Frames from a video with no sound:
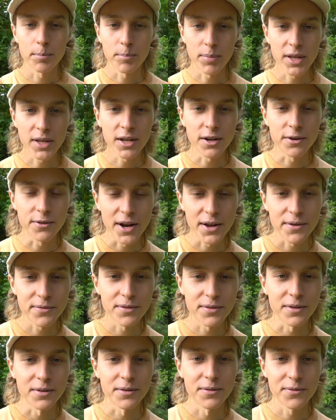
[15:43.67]
Be
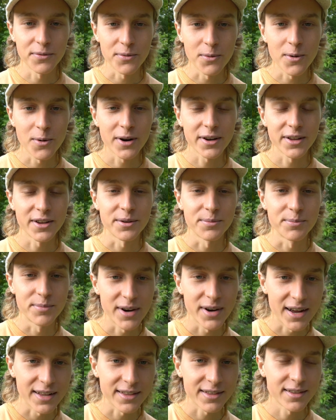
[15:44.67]
grateful for your
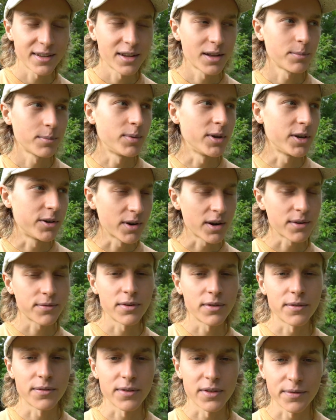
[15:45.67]
breath. Be
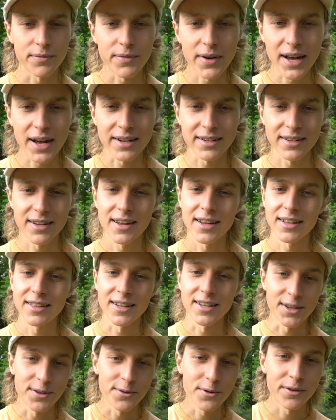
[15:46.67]
grateful for the fact
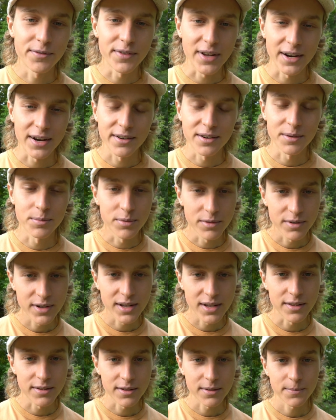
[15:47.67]
that you have air to
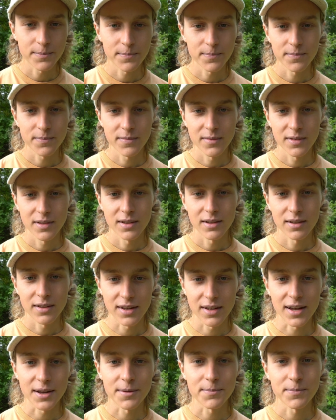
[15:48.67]
breathe.
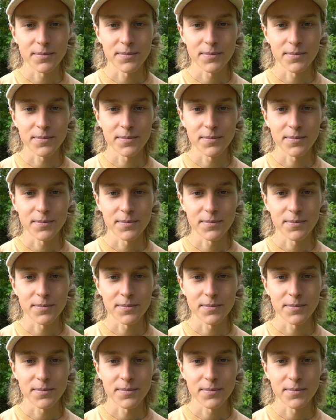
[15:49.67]
Okay?